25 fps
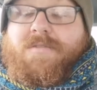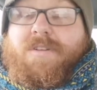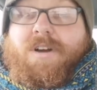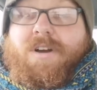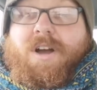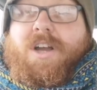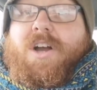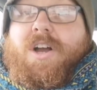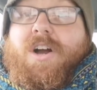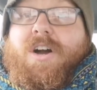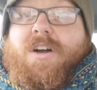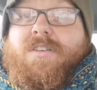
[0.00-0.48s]

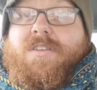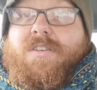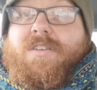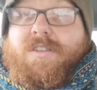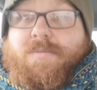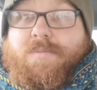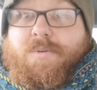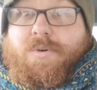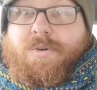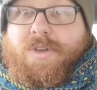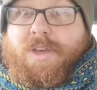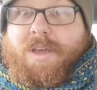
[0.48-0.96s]
can't see the
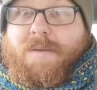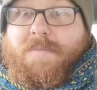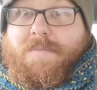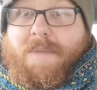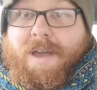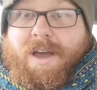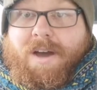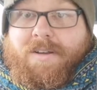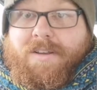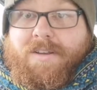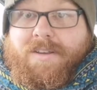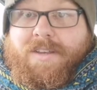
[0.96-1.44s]
point in
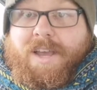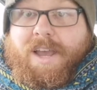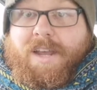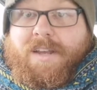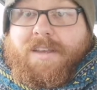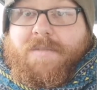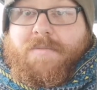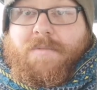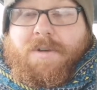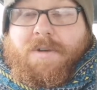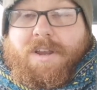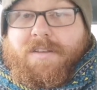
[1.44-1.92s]
metal
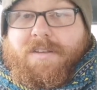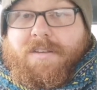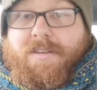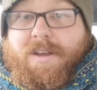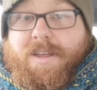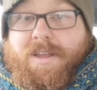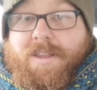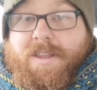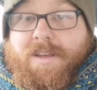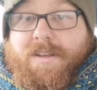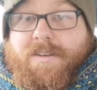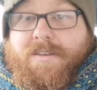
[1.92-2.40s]
detecting when it's
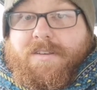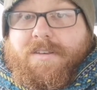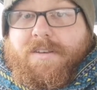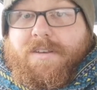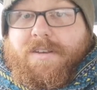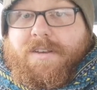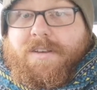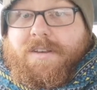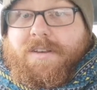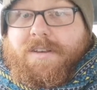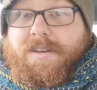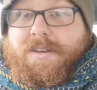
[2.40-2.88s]
like this,
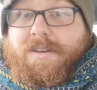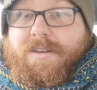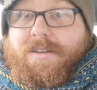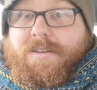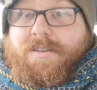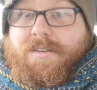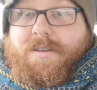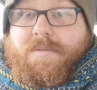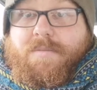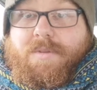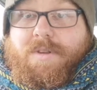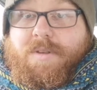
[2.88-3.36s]

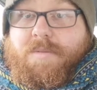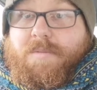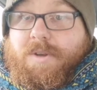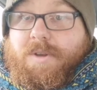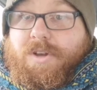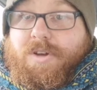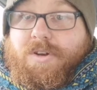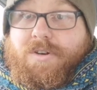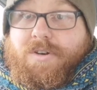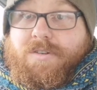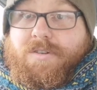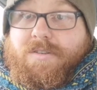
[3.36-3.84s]
simply
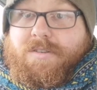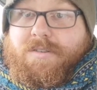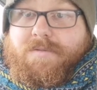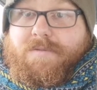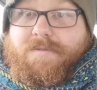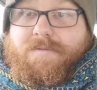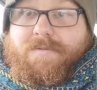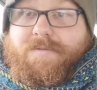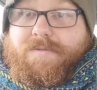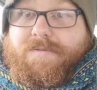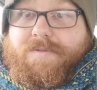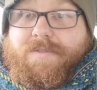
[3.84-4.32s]
because
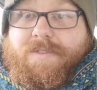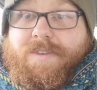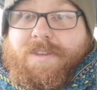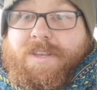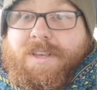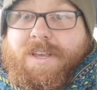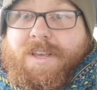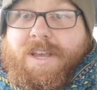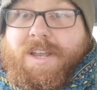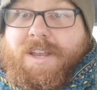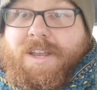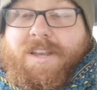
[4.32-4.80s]

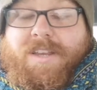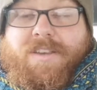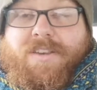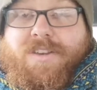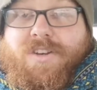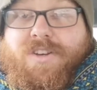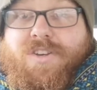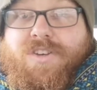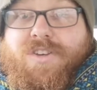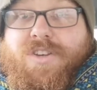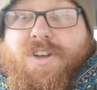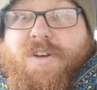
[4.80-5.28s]
it's
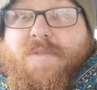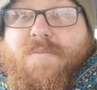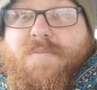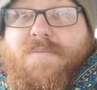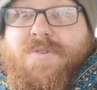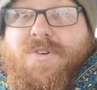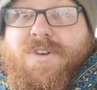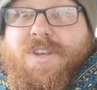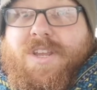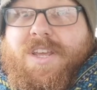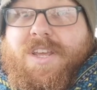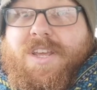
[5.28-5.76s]
just so
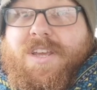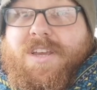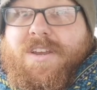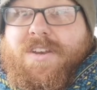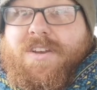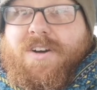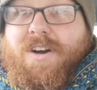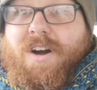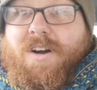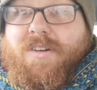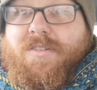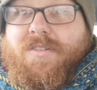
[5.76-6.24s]
muddy and
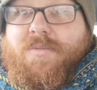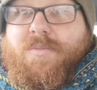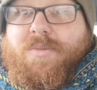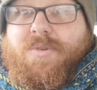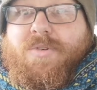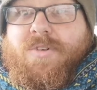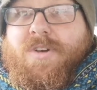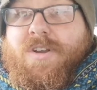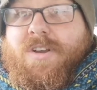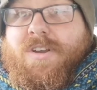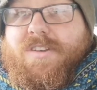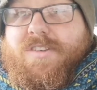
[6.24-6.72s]

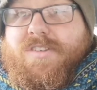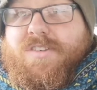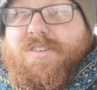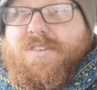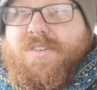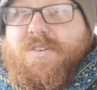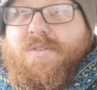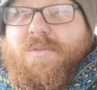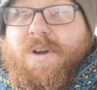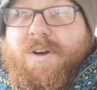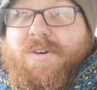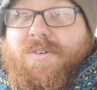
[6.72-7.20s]
horrible, and it's
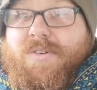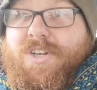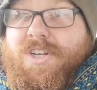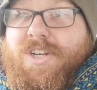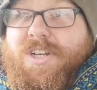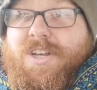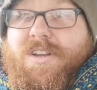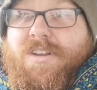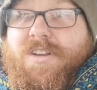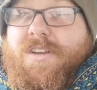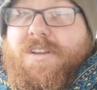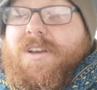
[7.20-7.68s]

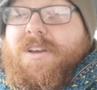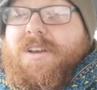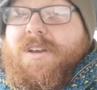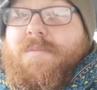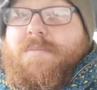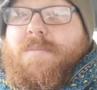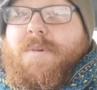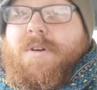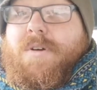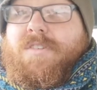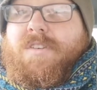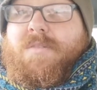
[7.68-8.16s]
squelchy, and
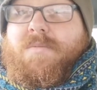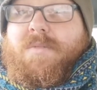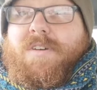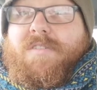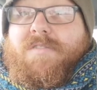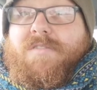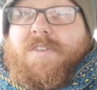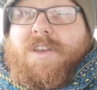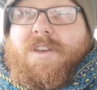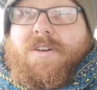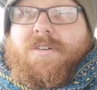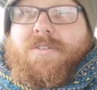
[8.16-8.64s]
most of my
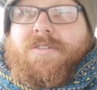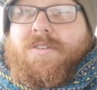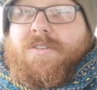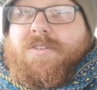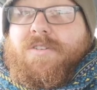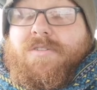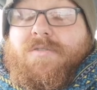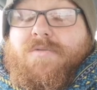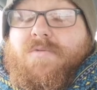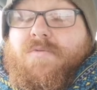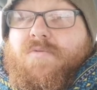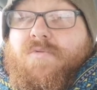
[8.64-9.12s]
fields are
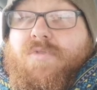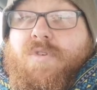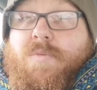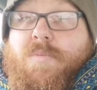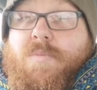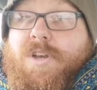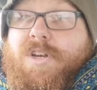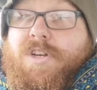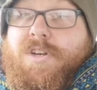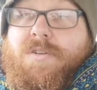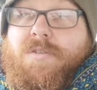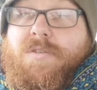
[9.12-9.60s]
just
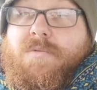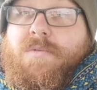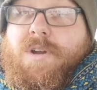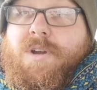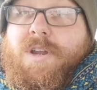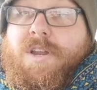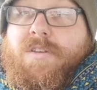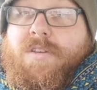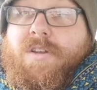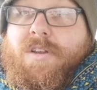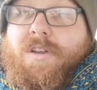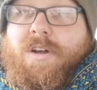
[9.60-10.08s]
rubbish when
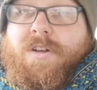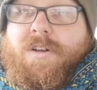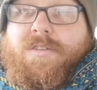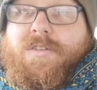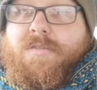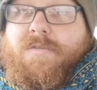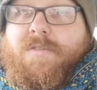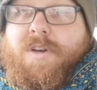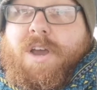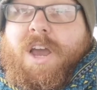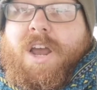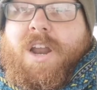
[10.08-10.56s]
it's lots
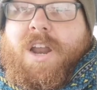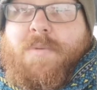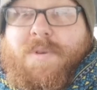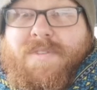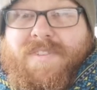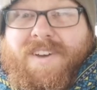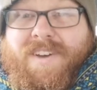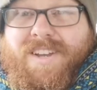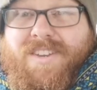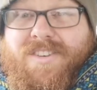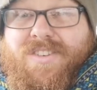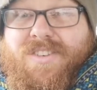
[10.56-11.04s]
of rain. And we've
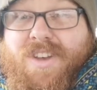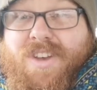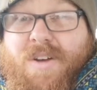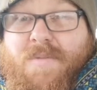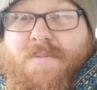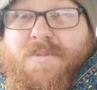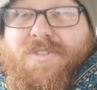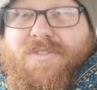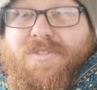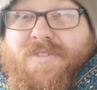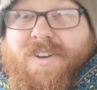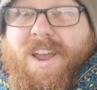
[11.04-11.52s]
had so
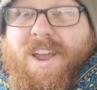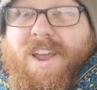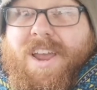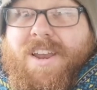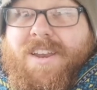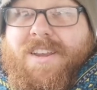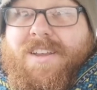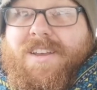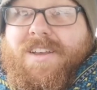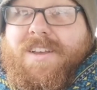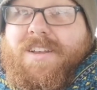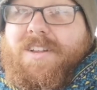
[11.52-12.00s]
much rain.
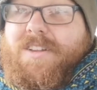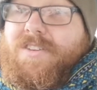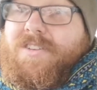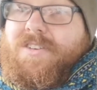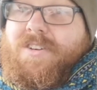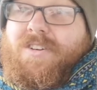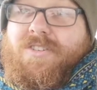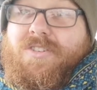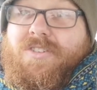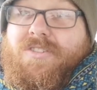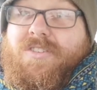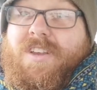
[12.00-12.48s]
It's
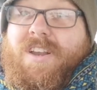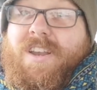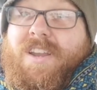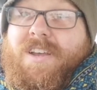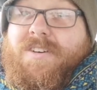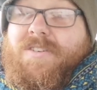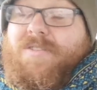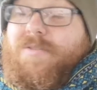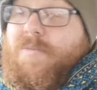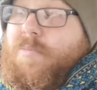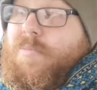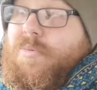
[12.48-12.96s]
not just a
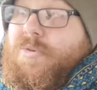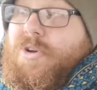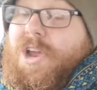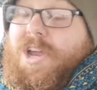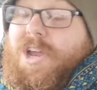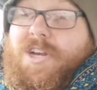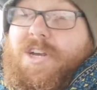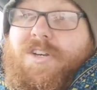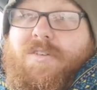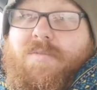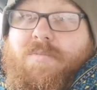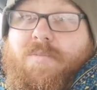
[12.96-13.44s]
little
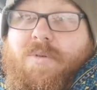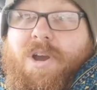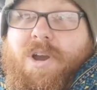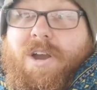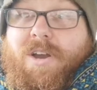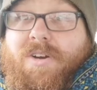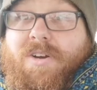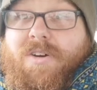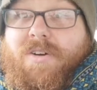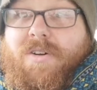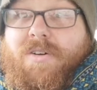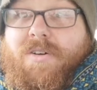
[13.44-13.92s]
British
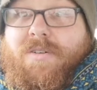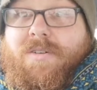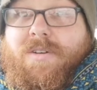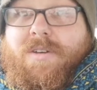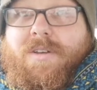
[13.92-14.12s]
sprinkle.